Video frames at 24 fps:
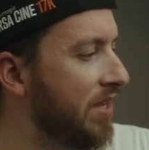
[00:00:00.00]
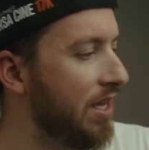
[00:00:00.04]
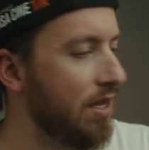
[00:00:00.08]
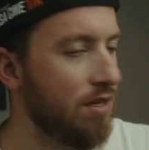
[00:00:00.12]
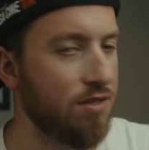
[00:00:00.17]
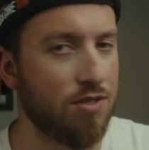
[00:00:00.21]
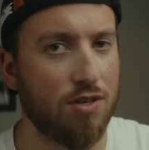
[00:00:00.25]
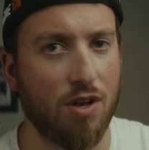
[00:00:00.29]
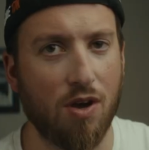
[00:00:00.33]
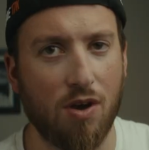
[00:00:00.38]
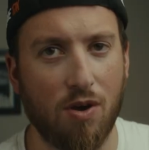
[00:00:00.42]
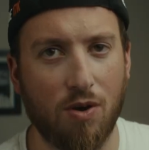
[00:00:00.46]

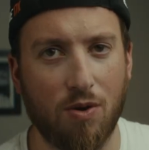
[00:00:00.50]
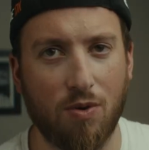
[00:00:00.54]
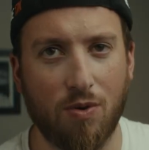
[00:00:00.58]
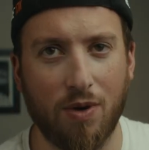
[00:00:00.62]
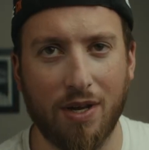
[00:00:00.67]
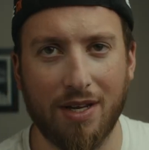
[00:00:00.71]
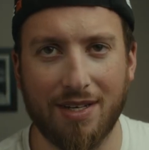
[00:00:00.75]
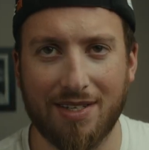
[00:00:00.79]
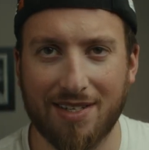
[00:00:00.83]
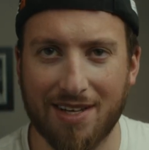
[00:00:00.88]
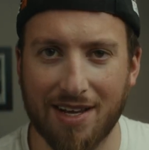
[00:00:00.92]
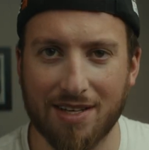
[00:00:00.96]
So
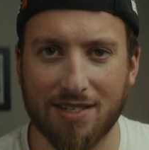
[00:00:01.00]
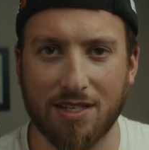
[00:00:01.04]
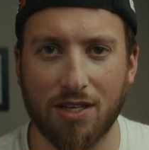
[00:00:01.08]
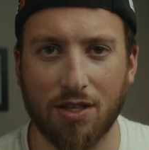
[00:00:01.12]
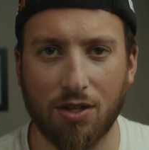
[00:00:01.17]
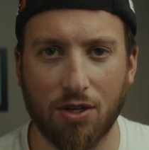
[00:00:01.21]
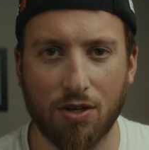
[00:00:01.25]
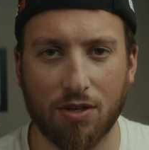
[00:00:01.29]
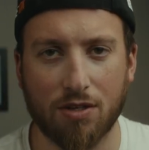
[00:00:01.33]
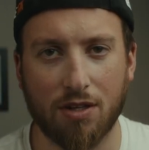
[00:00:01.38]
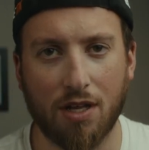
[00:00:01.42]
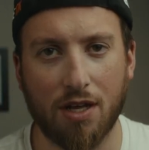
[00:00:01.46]
it
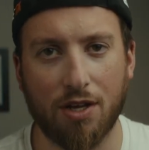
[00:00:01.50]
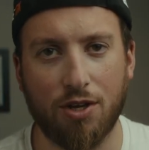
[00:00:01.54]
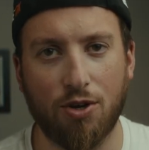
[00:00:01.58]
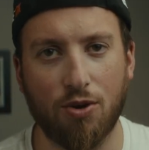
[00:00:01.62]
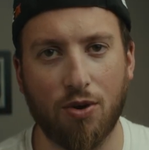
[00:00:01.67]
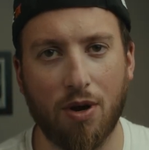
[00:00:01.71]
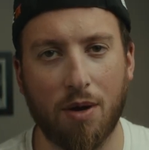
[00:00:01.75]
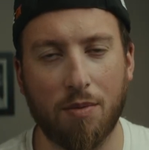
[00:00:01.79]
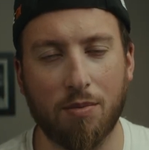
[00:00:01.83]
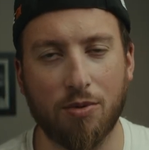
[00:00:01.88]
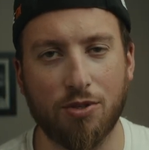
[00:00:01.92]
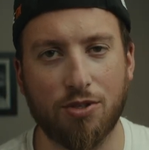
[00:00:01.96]
doesn't look like
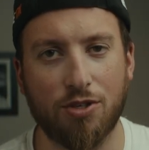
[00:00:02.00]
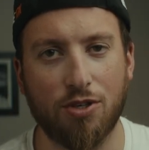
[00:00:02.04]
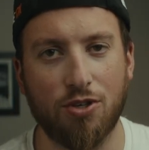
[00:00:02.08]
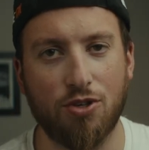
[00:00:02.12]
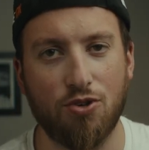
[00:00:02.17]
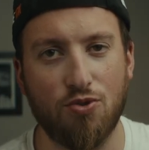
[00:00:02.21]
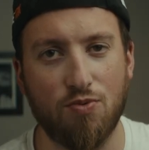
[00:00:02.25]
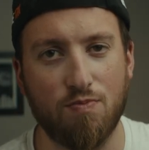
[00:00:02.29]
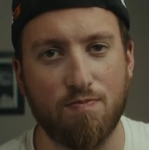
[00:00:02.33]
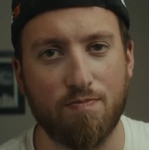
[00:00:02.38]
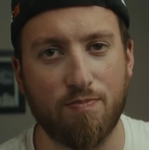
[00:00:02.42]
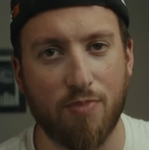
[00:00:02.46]
you're able to
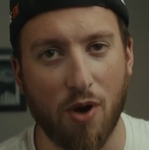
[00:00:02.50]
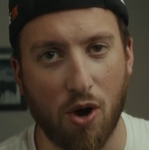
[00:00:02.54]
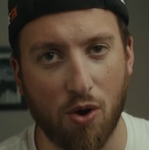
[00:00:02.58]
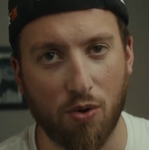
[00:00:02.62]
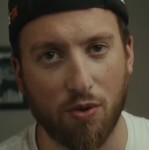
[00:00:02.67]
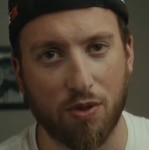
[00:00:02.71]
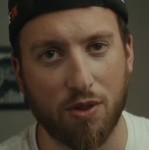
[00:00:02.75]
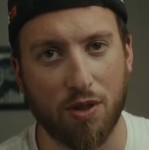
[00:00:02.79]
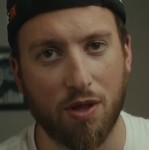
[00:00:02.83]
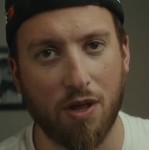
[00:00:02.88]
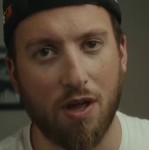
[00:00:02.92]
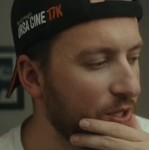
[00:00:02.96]
do
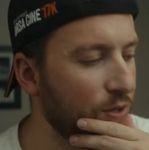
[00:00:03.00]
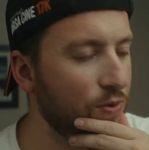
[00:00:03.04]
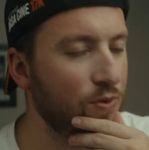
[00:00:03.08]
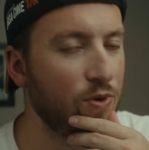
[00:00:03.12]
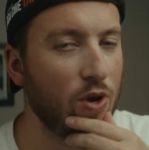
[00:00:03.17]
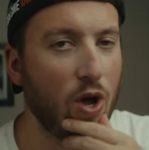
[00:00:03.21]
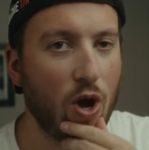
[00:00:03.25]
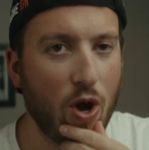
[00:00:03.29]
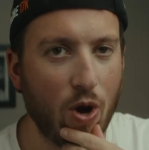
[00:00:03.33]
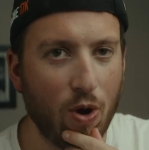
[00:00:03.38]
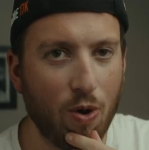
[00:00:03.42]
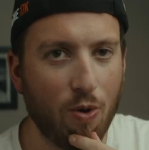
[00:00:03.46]
both. So
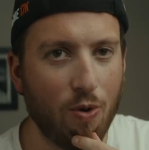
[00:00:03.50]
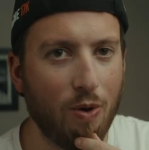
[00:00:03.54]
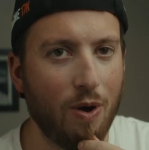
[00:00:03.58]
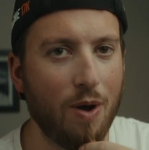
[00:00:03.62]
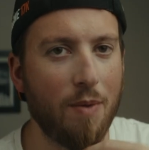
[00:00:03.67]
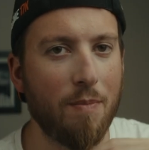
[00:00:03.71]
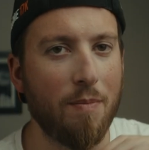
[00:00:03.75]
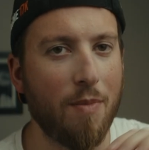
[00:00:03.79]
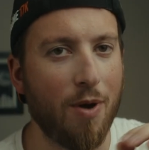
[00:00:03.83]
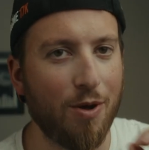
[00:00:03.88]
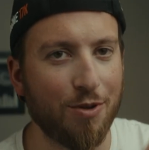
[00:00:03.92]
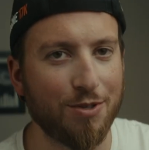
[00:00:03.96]

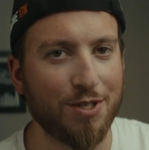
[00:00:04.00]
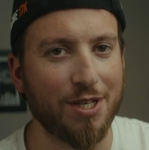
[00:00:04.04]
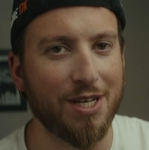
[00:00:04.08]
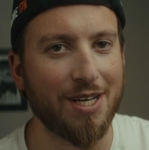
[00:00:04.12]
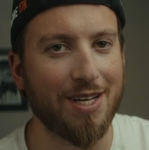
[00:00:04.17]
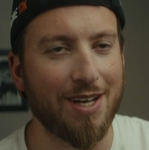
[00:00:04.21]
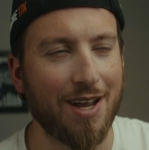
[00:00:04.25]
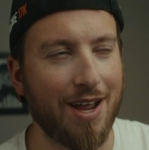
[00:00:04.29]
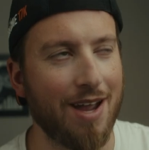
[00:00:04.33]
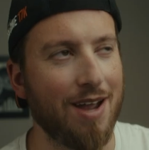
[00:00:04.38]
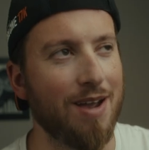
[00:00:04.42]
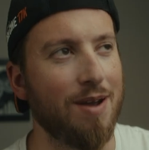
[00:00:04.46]
no
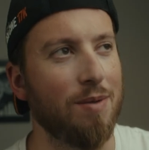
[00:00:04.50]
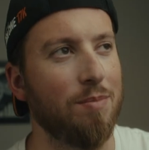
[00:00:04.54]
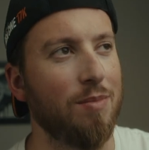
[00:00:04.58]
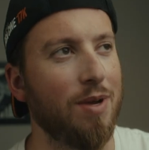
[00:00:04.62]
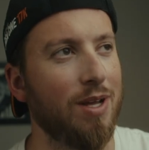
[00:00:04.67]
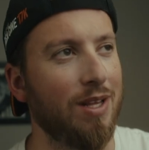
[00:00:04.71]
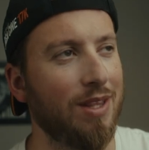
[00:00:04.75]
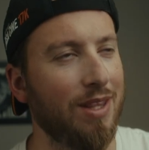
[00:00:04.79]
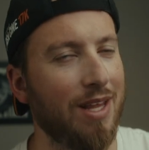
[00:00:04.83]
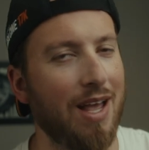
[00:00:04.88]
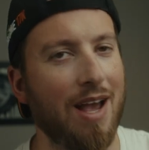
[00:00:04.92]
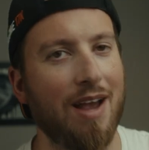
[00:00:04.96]
multi-cam
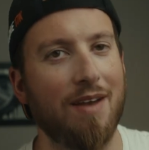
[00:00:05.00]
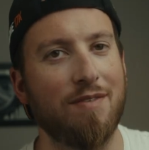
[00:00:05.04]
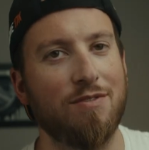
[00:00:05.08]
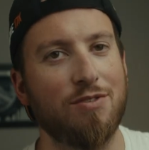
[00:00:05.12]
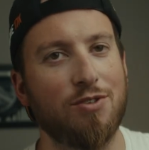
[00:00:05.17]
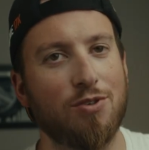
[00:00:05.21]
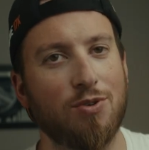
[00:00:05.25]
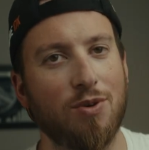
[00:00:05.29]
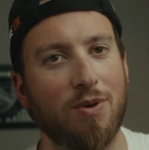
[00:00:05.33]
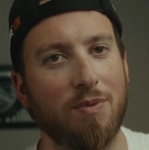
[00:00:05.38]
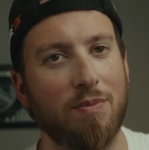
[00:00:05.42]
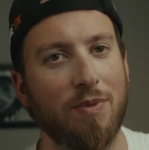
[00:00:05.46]
live
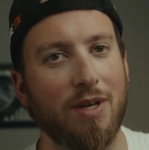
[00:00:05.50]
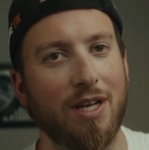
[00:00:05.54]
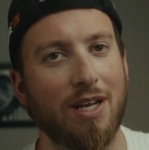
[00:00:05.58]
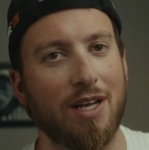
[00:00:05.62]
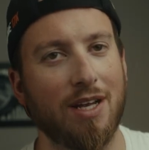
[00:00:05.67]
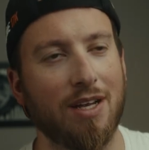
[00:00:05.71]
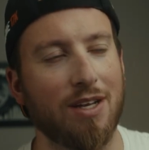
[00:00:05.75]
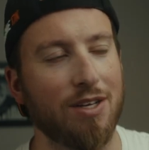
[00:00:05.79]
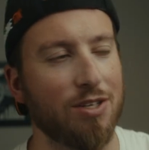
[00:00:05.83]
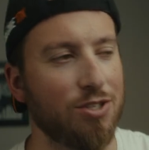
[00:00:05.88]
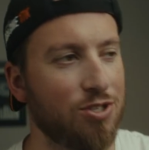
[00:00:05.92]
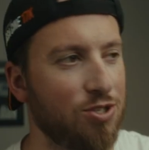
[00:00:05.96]

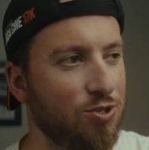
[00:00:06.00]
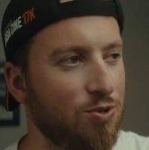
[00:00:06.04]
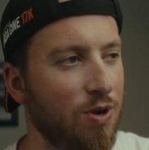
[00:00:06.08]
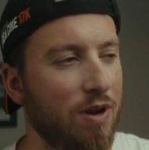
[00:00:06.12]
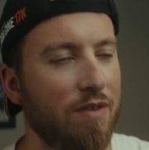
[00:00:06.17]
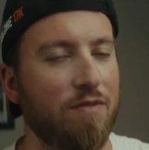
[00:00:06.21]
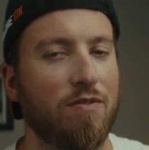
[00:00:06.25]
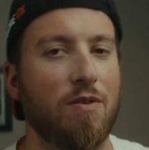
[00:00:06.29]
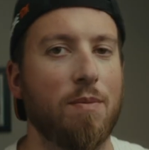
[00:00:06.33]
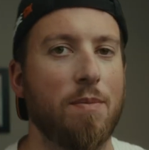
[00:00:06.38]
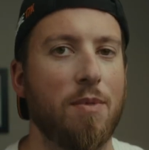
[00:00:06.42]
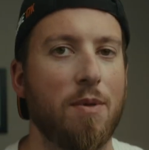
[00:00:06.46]
streaming
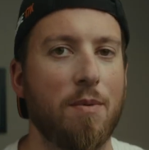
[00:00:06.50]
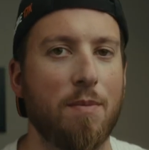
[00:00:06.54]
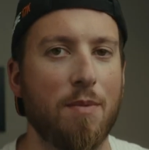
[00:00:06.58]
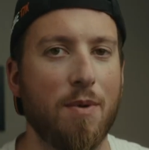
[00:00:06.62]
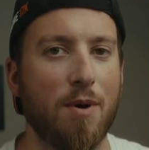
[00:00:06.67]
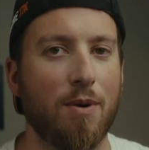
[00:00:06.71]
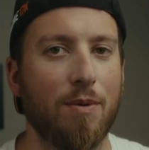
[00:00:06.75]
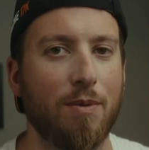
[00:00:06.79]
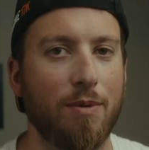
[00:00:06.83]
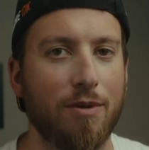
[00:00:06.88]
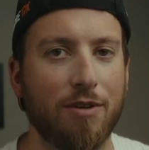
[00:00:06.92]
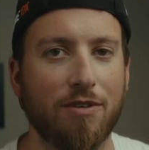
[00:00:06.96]
straight from the
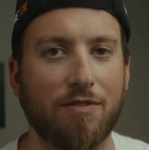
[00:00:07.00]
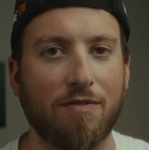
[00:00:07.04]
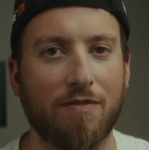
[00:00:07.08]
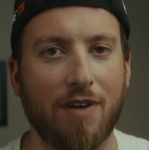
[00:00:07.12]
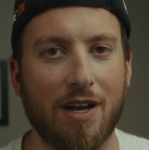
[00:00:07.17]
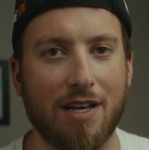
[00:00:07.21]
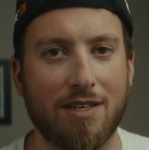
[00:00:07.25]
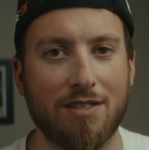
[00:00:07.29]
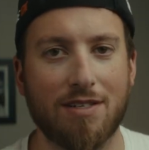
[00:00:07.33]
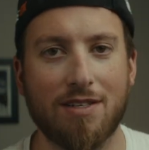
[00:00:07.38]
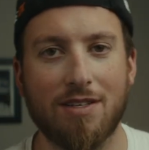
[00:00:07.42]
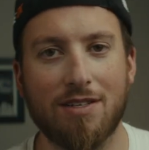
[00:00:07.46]
mobile
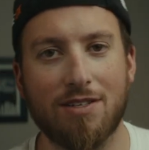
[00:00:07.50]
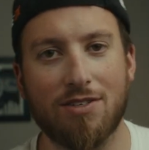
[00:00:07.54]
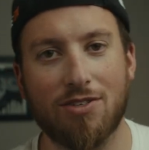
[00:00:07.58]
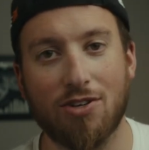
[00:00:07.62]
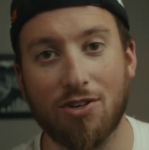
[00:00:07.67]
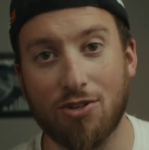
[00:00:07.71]
devices